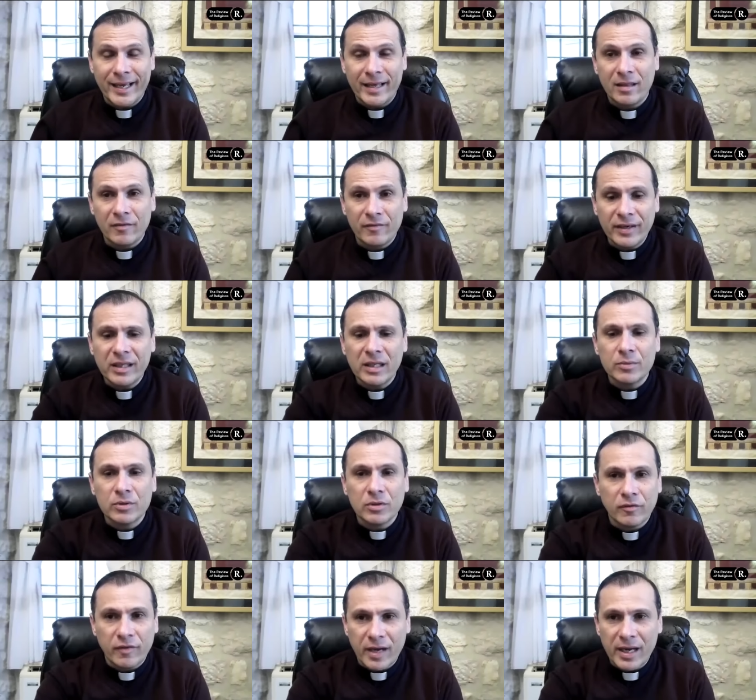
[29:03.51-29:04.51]
and the
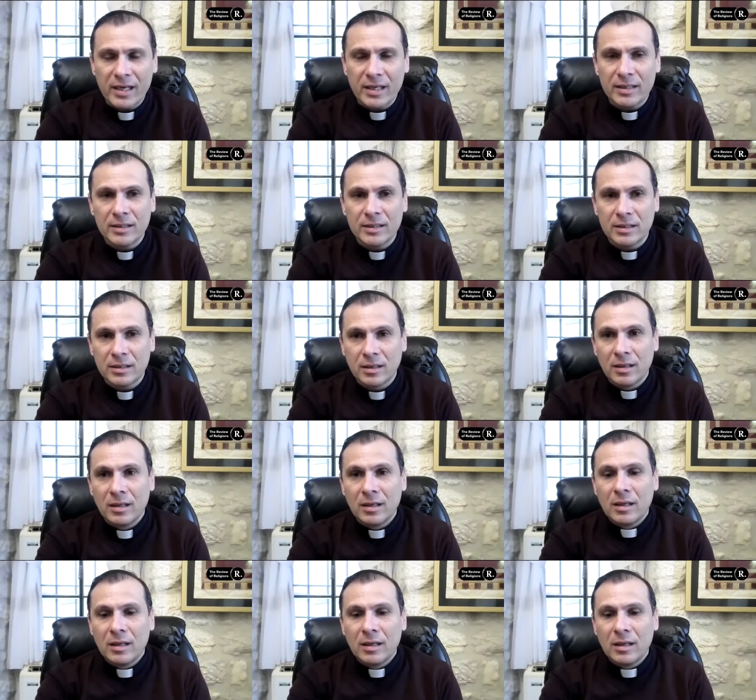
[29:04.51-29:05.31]
victims of violence,